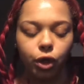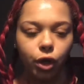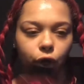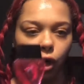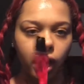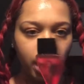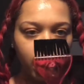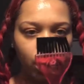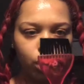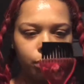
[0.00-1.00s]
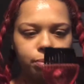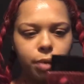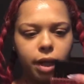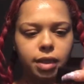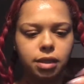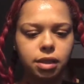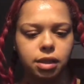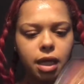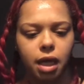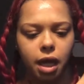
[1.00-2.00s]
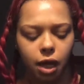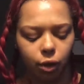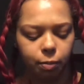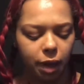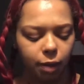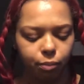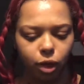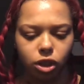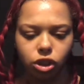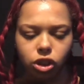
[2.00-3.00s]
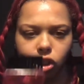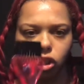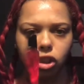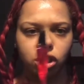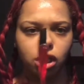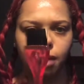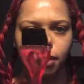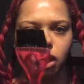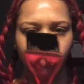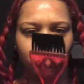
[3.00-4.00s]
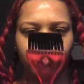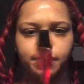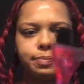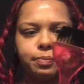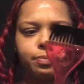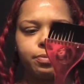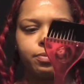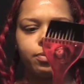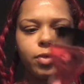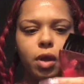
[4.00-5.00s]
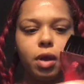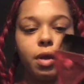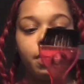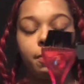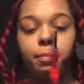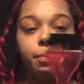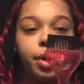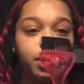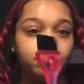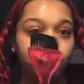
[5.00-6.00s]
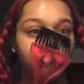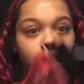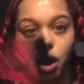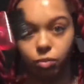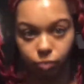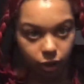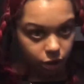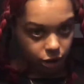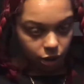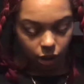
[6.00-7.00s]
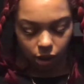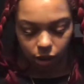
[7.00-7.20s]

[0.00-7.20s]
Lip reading: your hair, I guess this is like a hair paintbrush, I'm not sure, but you know, it's the,